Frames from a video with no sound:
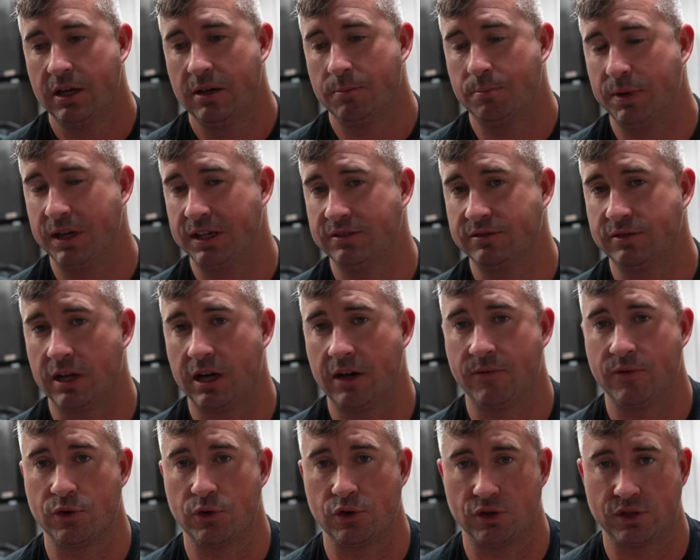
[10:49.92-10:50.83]
based
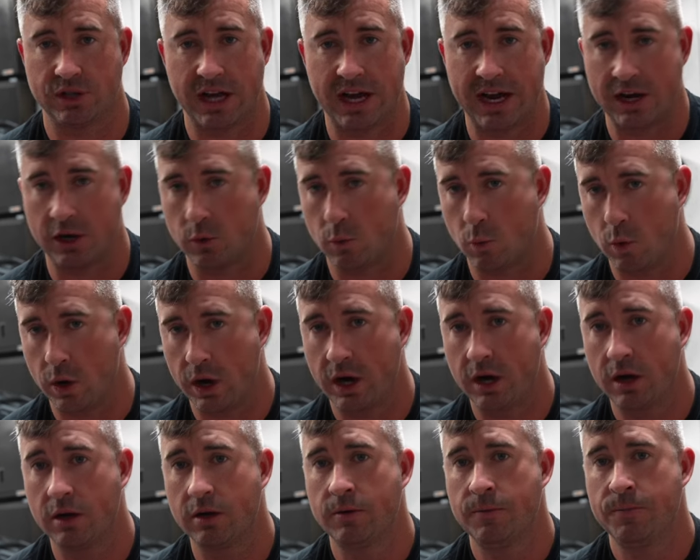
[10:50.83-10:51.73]
off of your tire
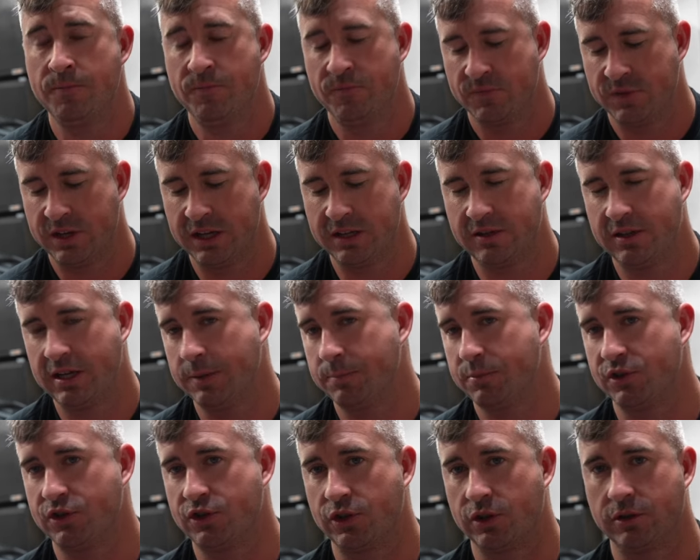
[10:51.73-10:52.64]
wear and
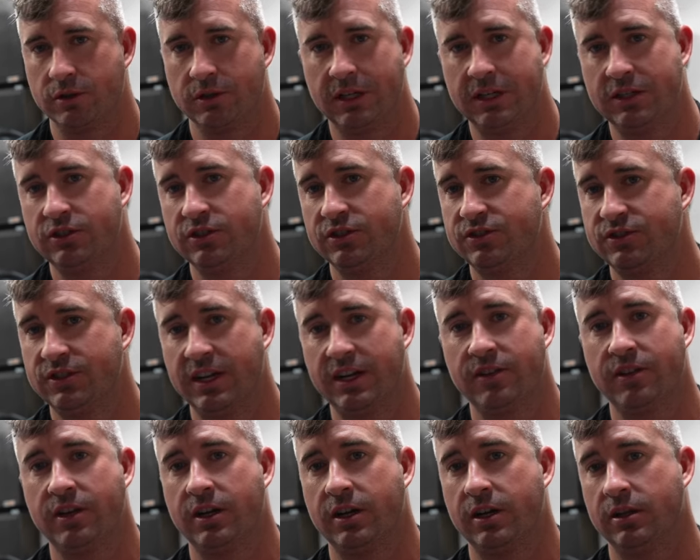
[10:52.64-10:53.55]
temperature, and just
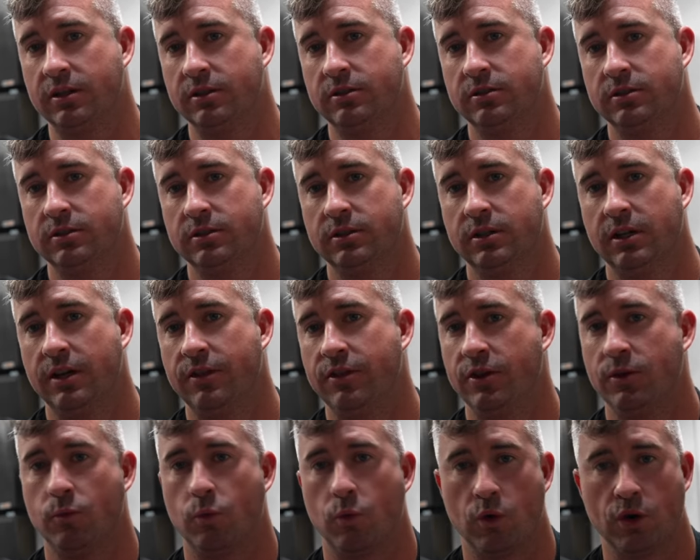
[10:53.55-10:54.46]
stay there, and
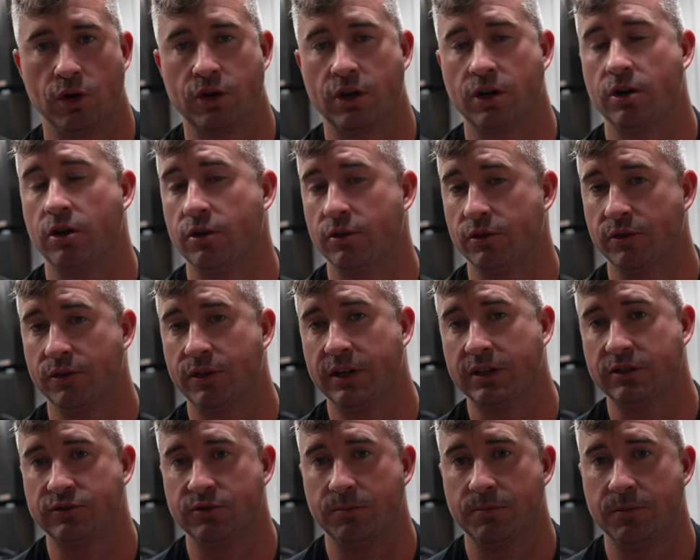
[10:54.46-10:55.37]
then work on other
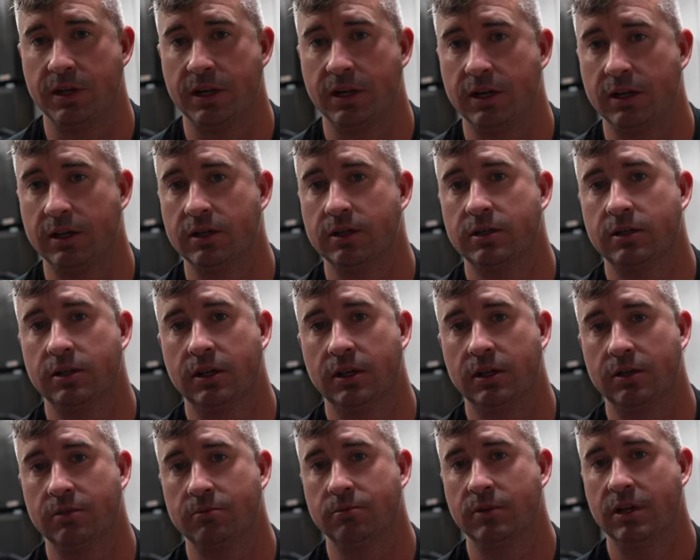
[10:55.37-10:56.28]
things from there.
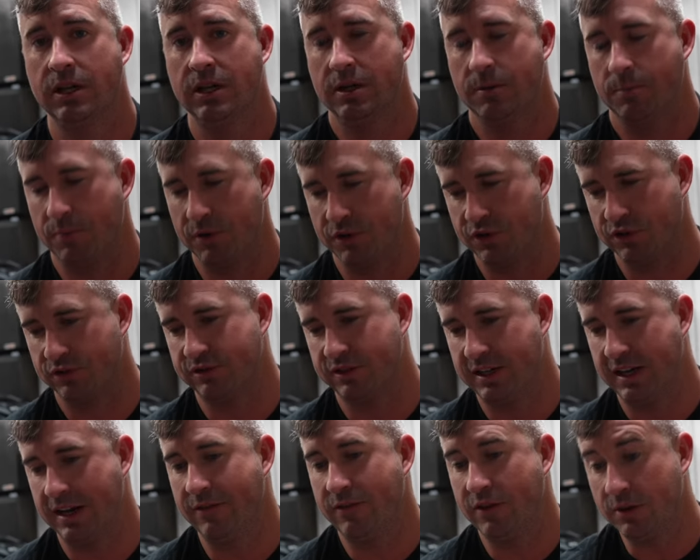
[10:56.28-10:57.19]
But just
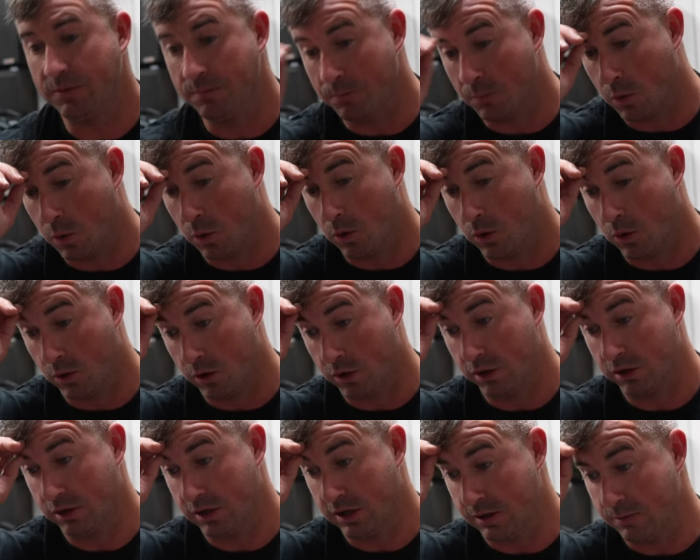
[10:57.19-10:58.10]
giving
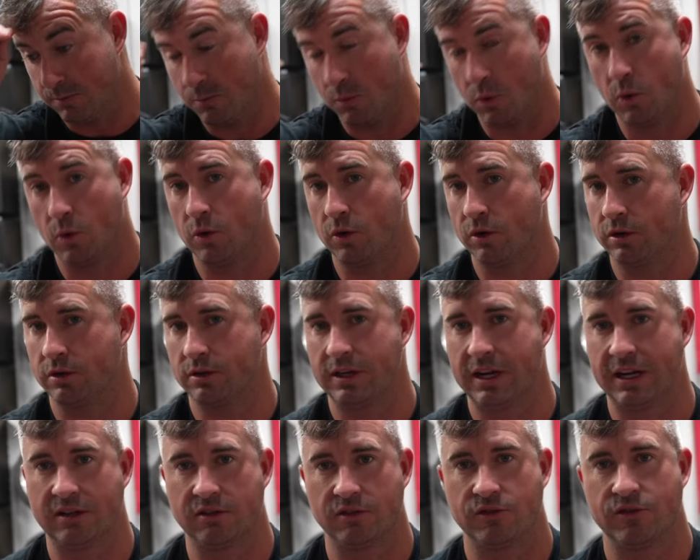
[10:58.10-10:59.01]
more and more
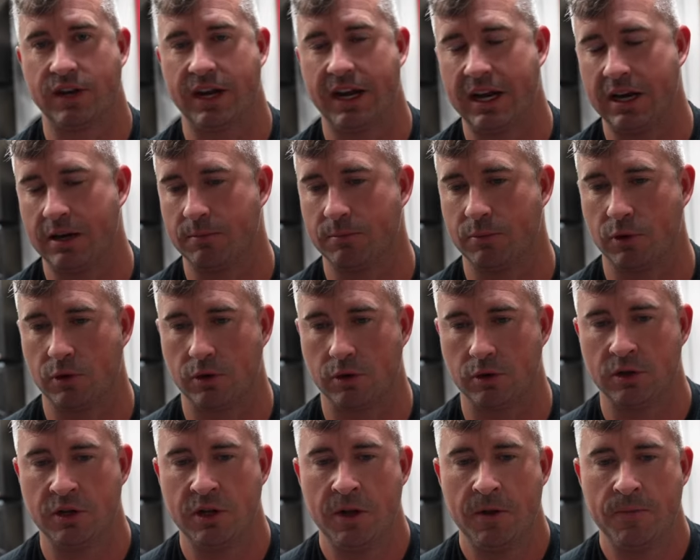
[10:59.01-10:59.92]
negative
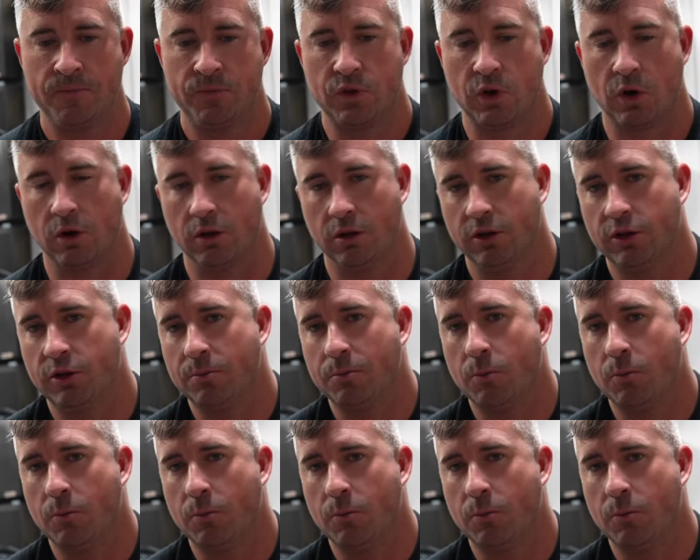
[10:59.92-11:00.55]
camber, or a little